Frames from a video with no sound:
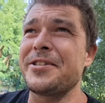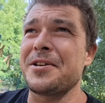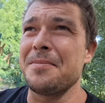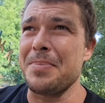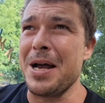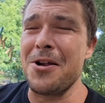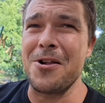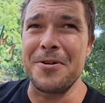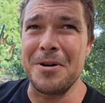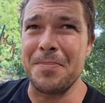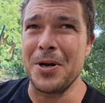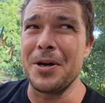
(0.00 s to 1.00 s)

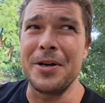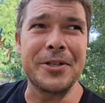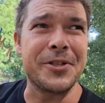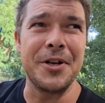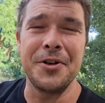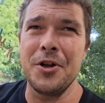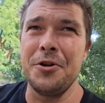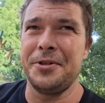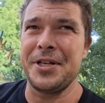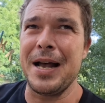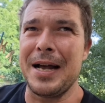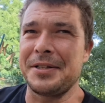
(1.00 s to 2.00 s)
compassionate person who's
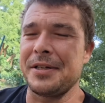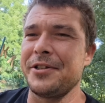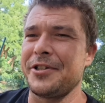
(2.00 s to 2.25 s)
had a